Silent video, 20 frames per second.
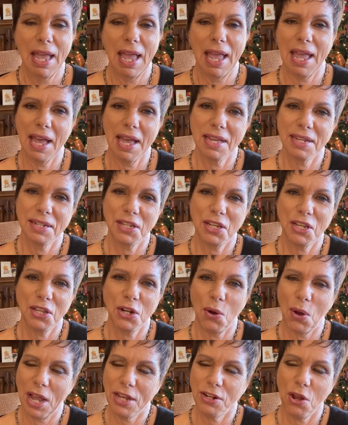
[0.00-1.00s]
And,
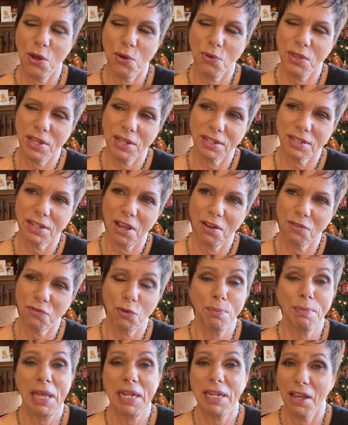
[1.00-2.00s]
I know that for
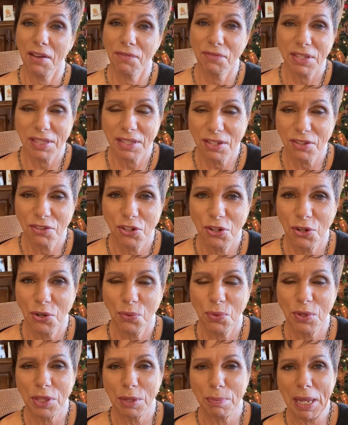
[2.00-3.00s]
many of us this year
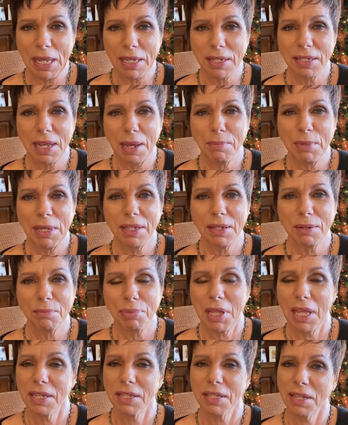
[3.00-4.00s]
with the pandemic in
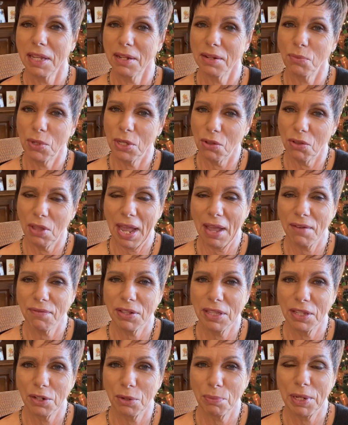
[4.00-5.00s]
place that we'll have a
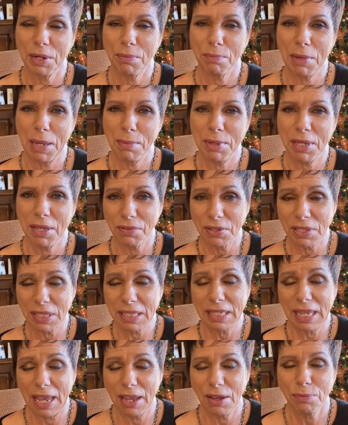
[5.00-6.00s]
little bit maybe of a
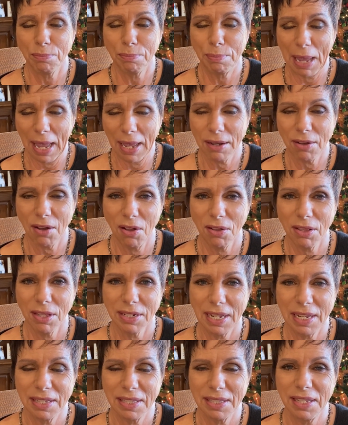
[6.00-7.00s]
scaled back
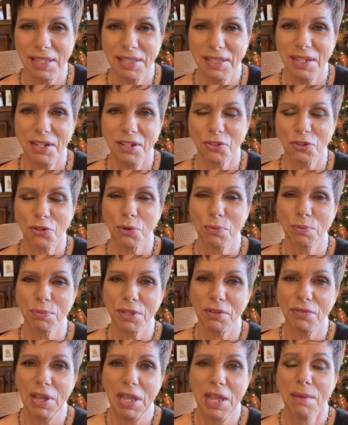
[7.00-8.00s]
holiday season in terms
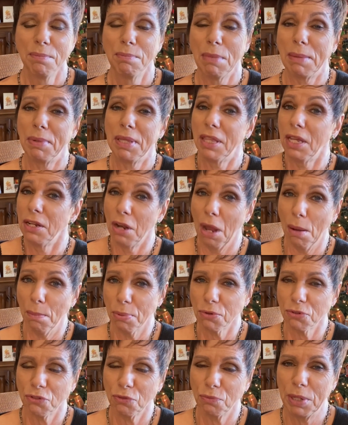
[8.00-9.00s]
of maybe the
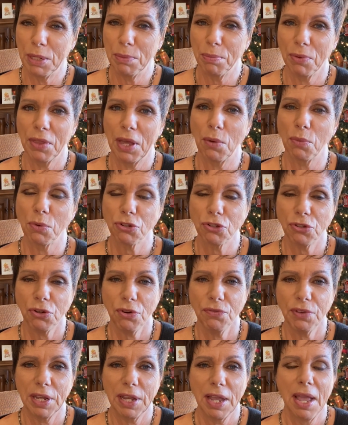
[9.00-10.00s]
numbers of people that we're
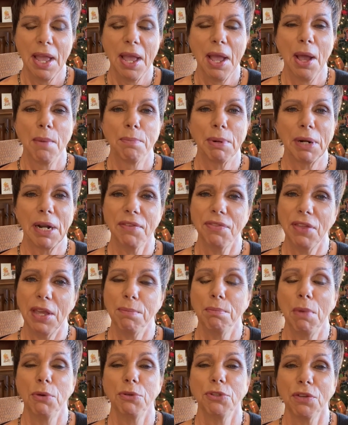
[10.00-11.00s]
serving. But I think
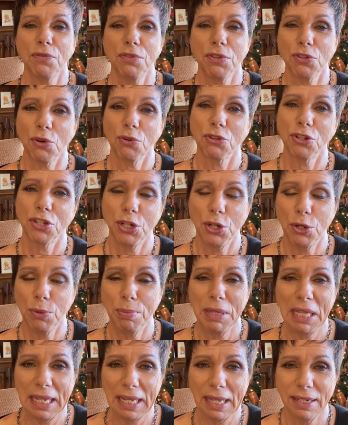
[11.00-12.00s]
most of us are still
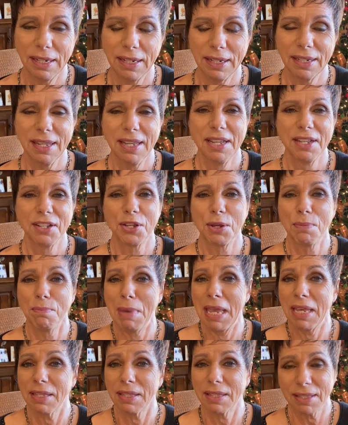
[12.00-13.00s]
planning to
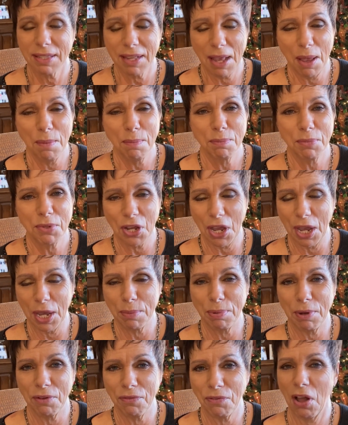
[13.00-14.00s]
make some
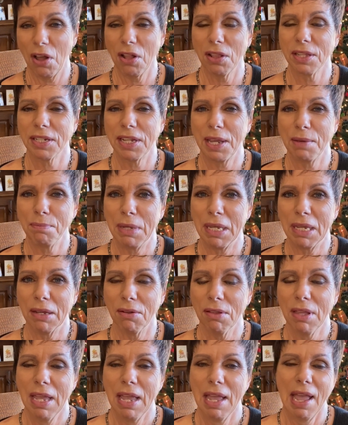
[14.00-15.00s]
type of holiday
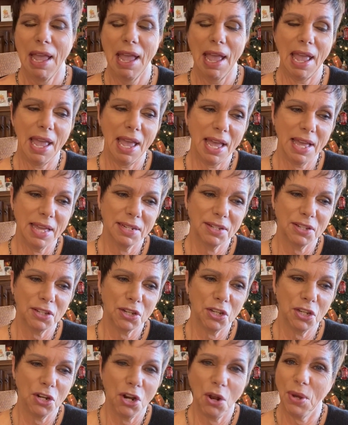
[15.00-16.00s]
meal. And,
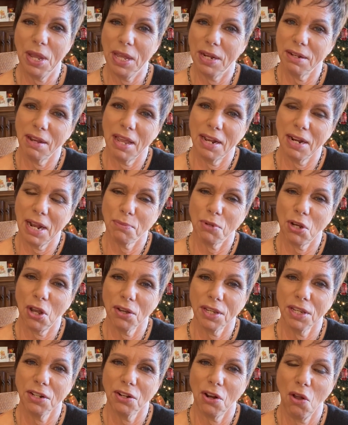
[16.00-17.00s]
and I'm
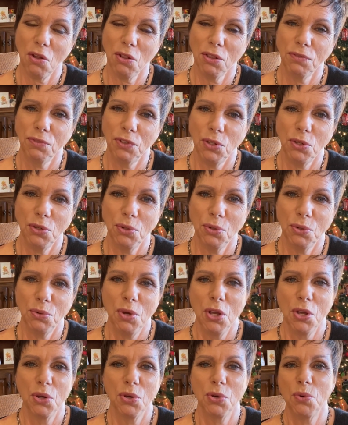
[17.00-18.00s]
talking to all of you
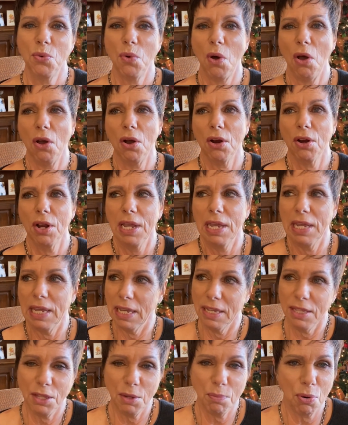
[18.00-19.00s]
who are
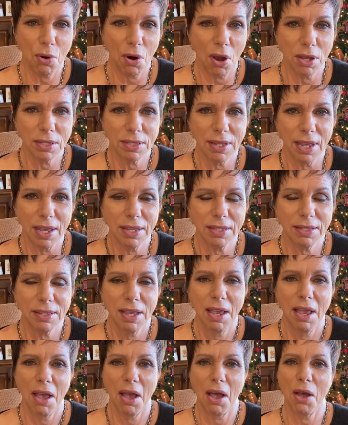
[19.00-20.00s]
in the process
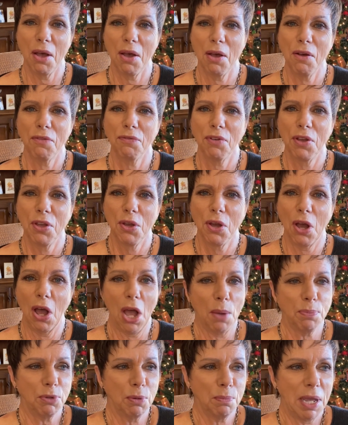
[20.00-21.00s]
of
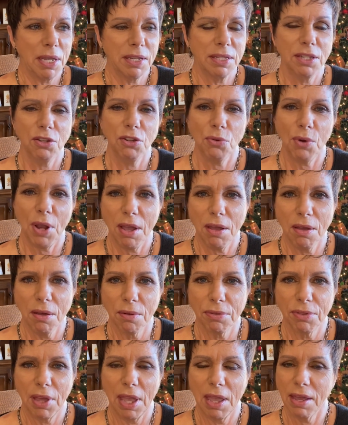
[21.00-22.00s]
optimizing your
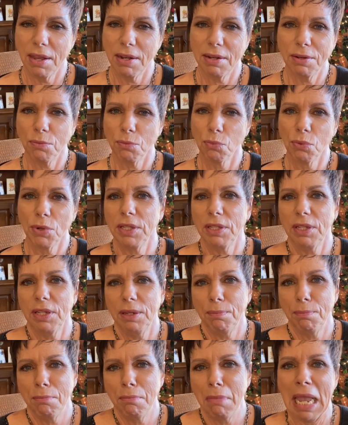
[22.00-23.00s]
health and really
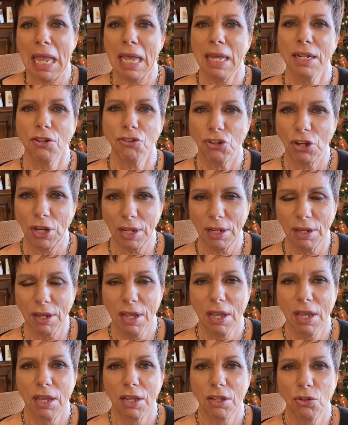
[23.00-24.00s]
managing
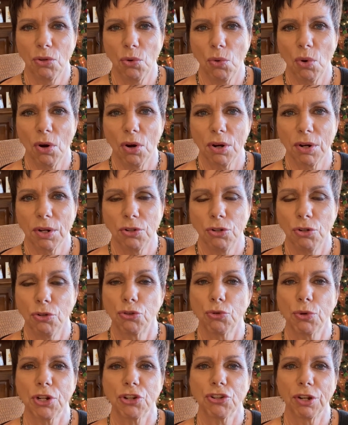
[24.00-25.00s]
your
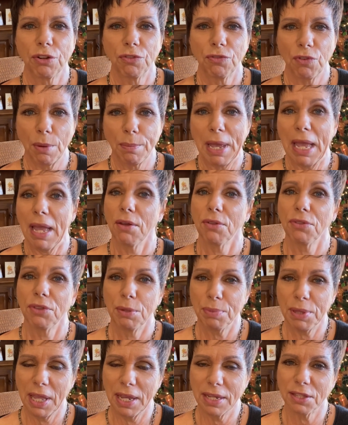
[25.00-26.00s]
nutrition from a healthy
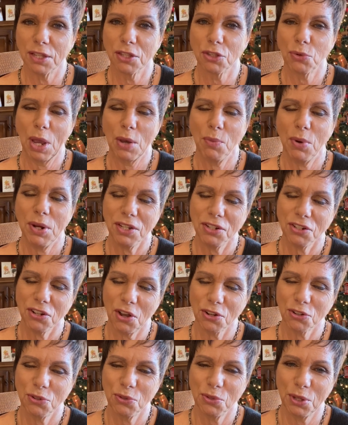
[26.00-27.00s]
place. And so I wanted to
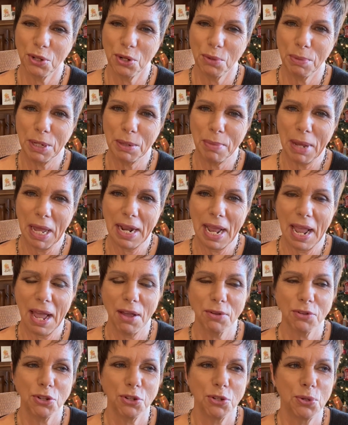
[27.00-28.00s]
talk to you a little bit about
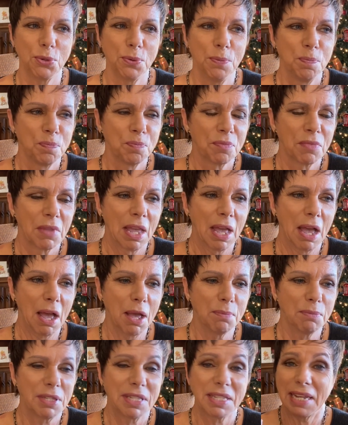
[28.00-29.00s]
how to
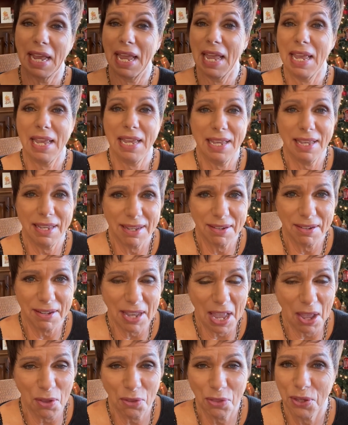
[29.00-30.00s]
stay
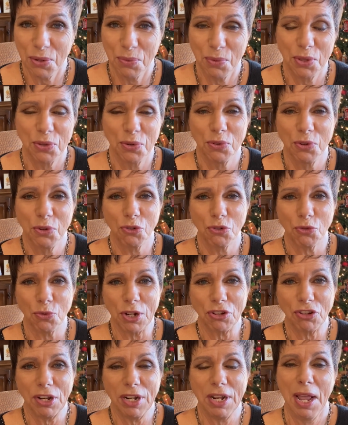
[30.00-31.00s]
healthy with your
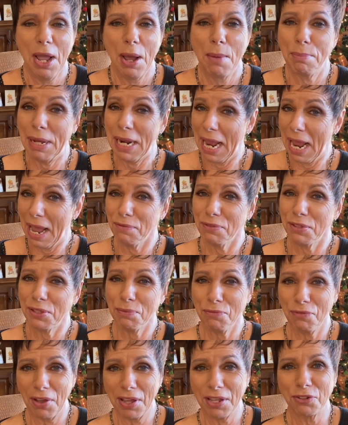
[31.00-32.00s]
nutrition, but have
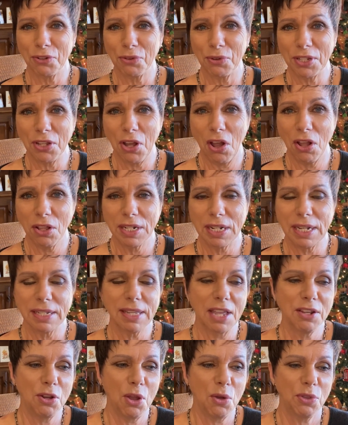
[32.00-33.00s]
some fun during the holidays.
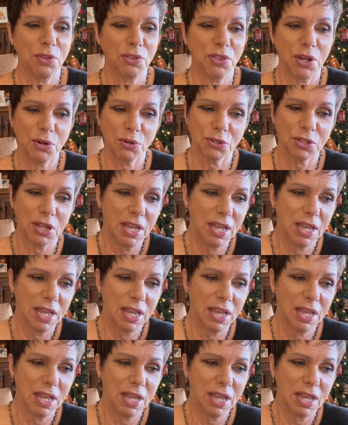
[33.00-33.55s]
I know that there's